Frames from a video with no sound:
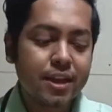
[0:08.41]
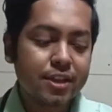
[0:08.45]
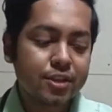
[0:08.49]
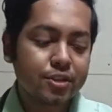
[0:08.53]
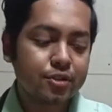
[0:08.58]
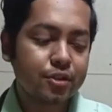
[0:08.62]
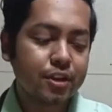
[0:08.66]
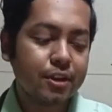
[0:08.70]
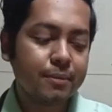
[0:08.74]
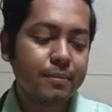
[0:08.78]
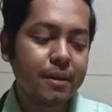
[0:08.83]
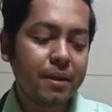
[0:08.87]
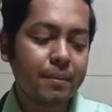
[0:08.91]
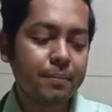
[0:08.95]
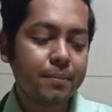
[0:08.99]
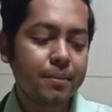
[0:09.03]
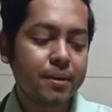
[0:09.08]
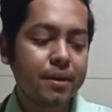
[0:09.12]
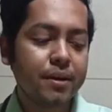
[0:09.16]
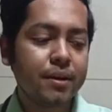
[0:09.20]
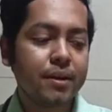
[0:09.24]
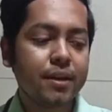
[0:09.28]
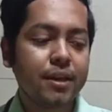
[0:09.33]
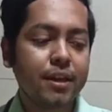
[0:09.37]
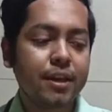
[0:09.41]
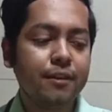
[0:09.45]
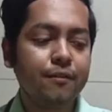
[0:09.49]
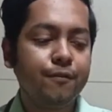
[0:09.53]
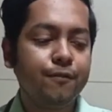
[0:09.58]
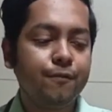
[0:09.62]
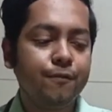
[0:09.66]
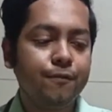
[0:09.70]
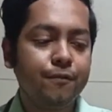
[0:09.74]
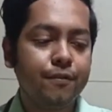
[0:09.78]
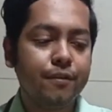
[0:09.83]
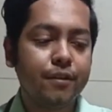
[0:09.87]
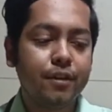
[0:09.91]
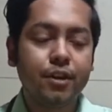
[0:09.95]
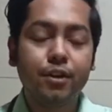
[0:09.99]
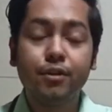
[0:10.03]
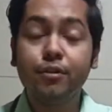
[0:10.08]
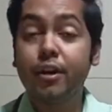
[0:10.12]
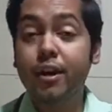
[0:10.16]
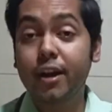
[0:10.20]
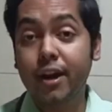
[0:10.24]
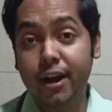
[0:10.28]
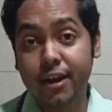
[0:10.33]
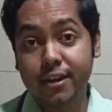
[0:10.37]
So remember, if
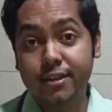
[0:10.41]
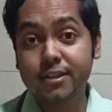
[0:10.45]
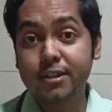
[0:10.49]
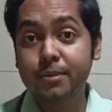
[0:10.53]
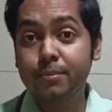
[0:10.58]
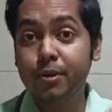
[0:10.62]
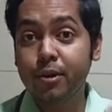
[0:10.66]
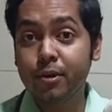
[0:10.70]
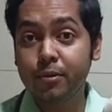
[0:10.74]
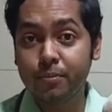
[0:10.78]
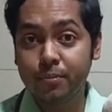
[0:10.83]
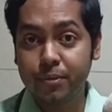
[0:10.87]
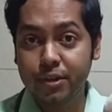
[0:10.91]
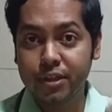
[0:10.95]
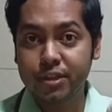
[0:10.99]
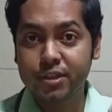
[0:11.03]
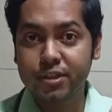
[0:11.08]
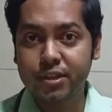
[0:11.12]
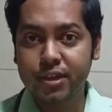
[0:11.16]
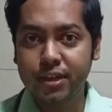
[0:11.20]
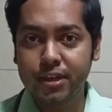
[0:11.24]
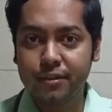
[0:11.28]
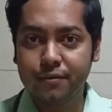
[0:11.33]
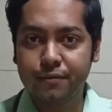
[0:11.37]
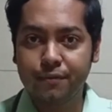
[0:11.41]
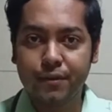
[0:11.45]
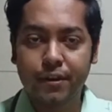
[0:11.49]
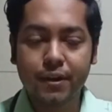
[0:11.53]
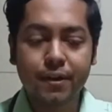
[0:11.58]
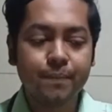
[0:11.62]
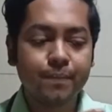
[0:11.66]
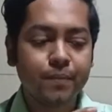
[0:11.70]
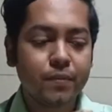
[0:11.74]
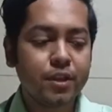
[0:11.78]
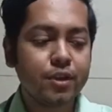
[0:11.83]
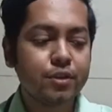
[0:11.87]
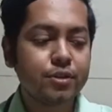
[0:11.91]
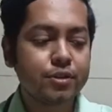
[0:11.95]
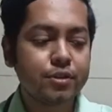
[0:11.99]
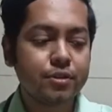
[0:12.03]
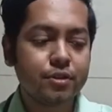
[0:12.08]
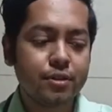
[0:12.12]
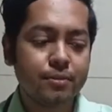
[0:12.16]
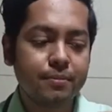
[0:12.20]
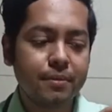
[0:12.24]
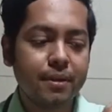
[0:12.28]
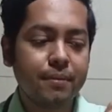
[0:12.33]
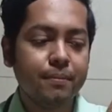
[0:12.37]
you are asked about breech delivery, you
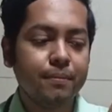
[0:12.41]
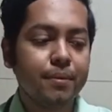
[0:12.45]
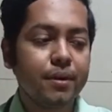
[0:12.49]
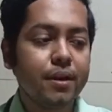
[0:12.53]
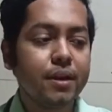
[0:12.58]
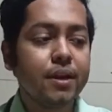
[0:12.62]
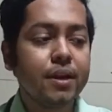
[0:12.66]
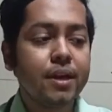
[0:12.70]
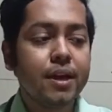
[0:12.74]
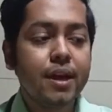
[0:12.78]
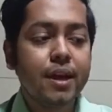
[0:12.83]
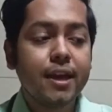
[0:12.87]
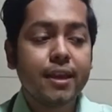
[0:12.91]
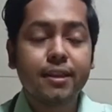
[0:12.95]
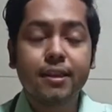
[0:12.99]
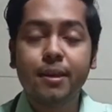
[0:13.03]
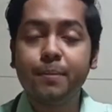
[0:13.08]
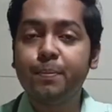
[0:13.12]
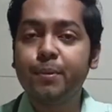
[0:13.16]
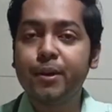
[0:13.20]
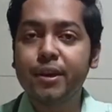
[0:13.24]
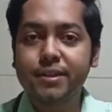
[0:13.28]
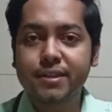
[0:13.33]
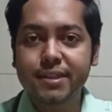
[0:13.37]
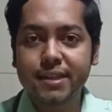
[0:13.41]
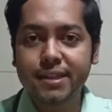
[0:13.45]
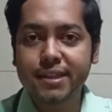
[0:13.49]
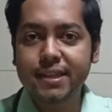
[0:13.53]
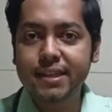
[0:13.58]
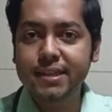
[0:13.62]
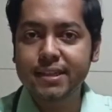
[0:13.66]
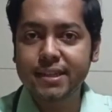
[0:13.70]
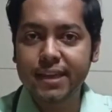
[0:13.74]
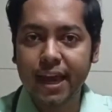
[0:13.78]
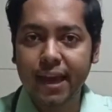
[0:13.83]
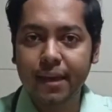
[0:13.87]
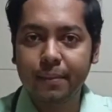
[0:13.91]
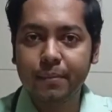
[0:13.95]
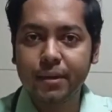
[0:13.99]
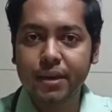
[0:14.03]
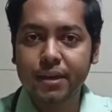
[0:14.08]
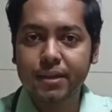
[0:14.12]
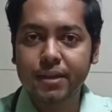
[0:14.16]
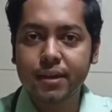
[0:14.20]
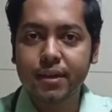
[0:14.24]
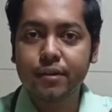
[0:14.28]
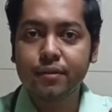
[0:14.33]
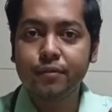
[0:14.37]
should remember the presenting
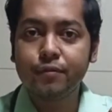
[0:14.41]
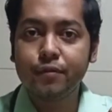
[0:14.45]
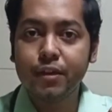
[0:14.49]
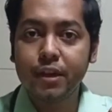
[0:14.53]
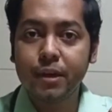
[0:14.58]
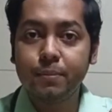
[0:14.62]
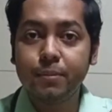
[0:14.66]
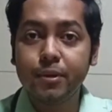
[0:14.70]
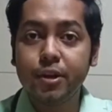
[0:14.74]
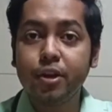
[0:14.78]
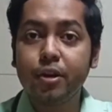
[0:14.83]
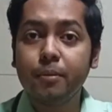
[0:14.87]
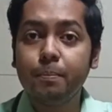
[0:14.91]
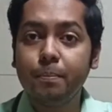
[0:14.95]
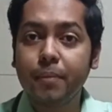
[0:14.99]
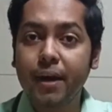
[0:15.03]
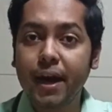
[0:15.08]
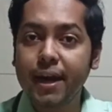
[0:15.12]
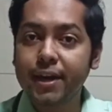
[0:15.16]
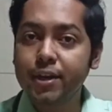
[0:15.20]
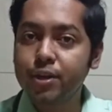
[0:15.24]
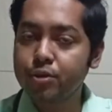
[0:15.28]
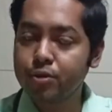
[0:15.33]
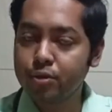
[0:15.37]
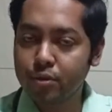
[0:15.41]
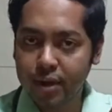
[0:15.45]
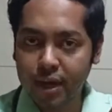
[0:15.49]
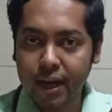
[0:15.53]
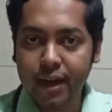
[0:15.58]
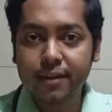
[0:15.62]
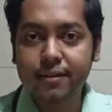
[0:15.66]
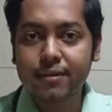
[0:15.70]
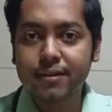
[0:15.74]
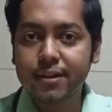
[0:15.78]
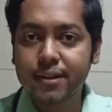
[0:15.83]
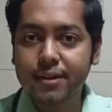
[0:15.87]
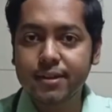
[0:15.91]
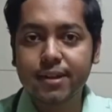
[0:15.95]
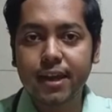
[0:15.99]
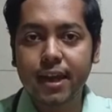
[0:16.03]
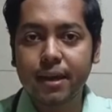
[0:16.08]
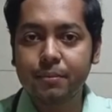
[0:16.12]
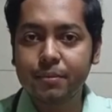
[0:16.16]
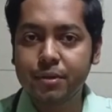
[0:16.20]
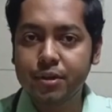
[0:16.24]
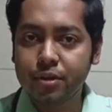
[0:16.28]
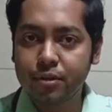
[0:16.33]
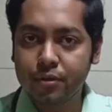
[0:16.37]
diameter will be a bitrochanteric
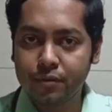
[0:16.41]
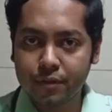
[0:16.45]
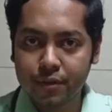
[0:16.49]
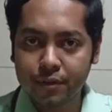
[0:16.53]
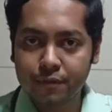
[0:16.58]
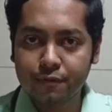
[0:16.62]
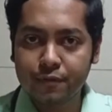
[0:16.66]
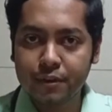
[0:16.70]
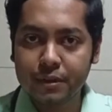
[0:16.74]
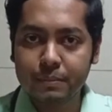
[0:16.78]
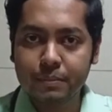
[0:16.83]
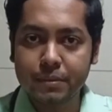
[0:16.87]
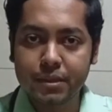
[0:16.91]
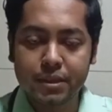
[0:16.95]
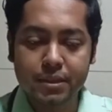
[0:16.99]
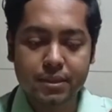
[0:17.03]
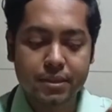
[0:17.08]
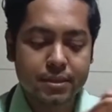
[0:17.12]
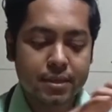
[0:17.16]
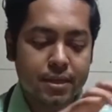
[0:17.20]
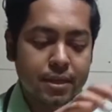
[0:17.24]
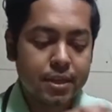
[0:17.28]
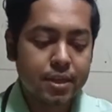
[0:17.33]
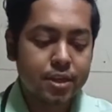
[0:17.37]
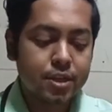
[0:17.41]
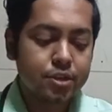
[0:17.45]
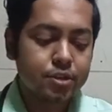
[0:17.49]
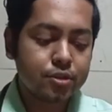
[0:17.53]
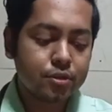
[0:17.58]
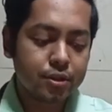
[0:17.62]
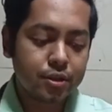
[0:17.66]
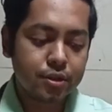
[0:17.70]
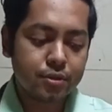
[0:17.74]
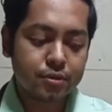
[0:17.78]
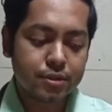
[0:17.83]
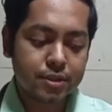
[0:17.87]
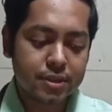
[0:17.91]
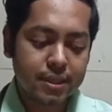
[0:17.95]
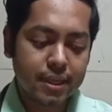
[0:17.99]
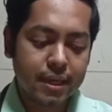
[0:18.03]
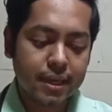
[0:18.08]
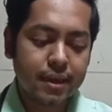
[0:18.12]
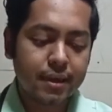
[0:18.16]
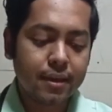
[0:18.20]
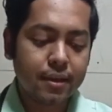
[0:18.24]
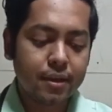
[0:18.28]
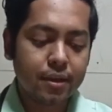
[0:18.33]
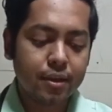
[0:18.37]
diameter of the femurs. So you
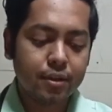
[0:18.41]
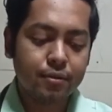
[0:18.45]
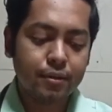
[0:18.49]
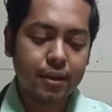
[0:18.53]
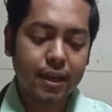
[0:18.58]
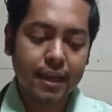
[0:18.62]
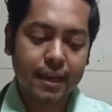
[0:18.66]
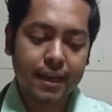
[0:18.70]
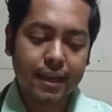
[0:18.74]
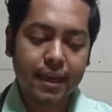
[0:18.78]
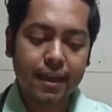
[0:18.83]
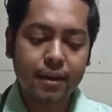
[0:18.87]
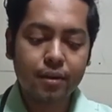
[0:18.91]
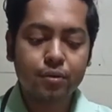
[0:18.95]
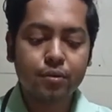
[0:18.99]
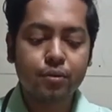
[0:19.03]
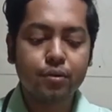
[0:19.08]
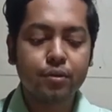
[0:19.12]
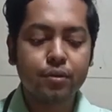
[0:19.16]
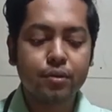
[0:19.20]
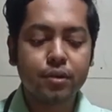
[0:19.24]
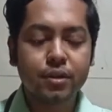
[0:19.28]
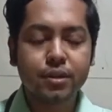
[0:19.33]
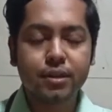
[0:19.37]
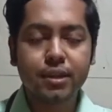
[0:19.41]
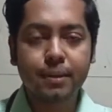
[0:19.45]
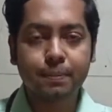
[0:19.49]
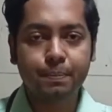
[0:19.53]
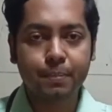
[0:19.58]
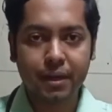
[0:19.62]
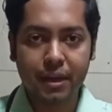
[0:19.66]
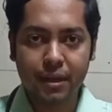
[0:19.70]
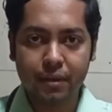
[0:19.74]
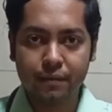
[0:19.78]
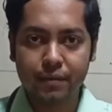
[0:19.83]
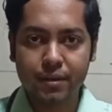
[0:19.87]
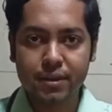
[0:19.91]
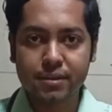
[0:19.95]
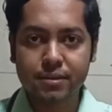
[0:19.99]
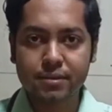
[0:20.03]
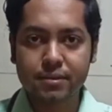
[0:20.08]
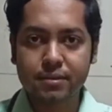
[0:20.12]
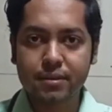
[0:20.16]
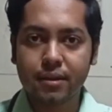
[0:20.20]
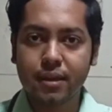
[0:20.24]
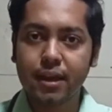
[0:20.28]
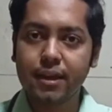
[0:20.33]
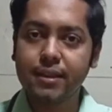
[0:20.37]
will again hold the
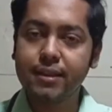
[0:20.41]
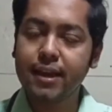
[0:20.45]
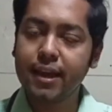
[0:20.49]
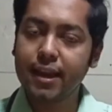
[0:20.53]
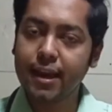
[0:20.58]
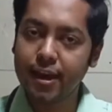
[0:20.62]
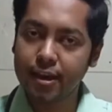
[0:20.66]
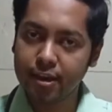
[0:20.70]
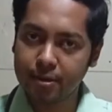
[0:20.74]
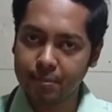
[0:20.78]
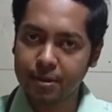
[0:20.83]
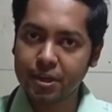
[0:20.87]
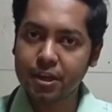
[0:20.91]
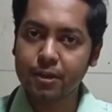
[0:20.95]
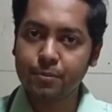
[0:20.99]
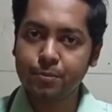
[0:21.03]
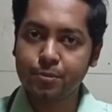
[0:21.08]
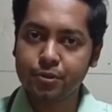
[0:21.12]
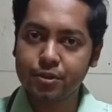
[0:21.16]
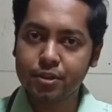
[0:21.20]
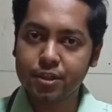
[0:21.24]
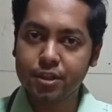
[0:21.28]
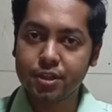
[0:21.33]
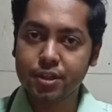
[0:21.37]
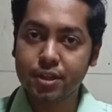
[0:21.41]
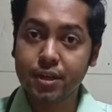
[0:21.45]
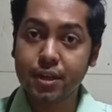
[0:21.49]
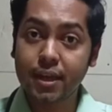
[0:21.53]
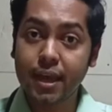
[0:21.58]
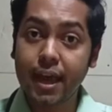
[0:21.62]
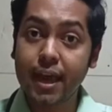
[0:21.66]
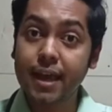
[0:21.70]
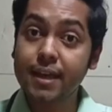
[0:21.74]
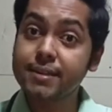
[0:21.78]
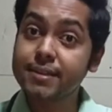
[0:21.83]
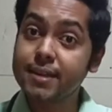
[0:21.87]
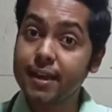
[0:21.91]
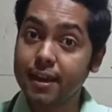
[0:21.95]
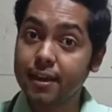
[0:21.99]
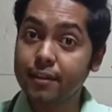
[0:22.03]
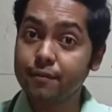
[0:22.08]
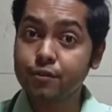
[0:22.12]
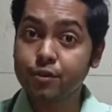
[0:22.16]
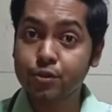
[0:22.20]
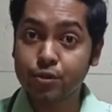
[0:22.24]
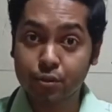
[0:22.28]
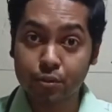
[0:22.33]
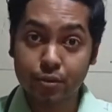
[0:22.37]
pelvis in the anatomical position as I
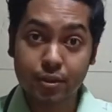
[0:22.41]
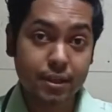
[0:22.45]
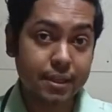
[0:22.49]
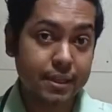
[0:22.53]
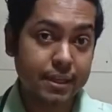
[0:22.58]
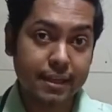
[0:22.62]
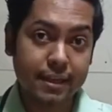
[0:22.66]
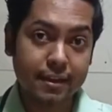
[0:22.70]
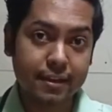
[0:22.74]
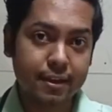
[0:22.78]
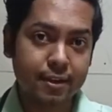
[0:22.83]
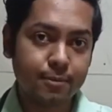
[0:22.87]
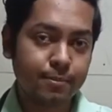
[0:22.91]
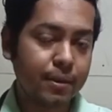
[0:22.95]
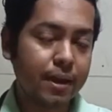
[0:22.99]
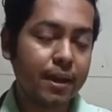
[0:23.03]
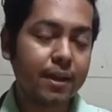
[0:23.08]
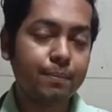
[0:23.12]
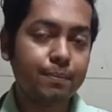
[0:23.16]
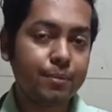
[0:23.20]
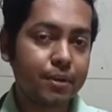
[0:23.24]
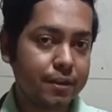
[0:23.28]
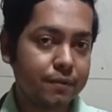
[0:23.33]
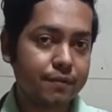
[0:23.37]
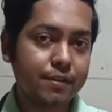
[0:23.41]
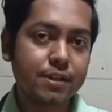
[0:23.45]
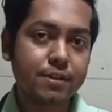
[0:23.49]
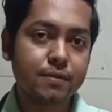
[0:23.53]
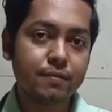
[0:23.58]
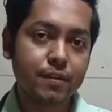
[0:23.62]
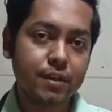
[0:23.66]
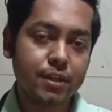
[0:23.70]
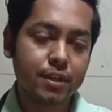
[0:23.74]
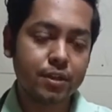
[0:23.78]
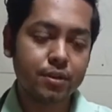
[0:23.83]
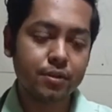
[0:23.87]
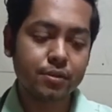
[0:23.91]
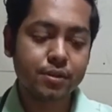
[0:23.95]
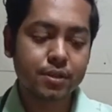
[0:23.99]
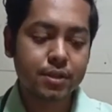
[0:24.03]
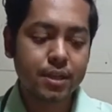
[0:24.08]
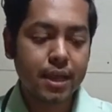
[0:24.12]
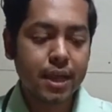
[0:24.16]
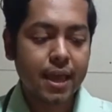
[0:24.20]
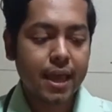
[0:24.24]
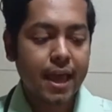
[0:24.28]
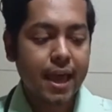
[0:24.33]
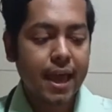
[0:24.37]
have shown earlier in my previous videos.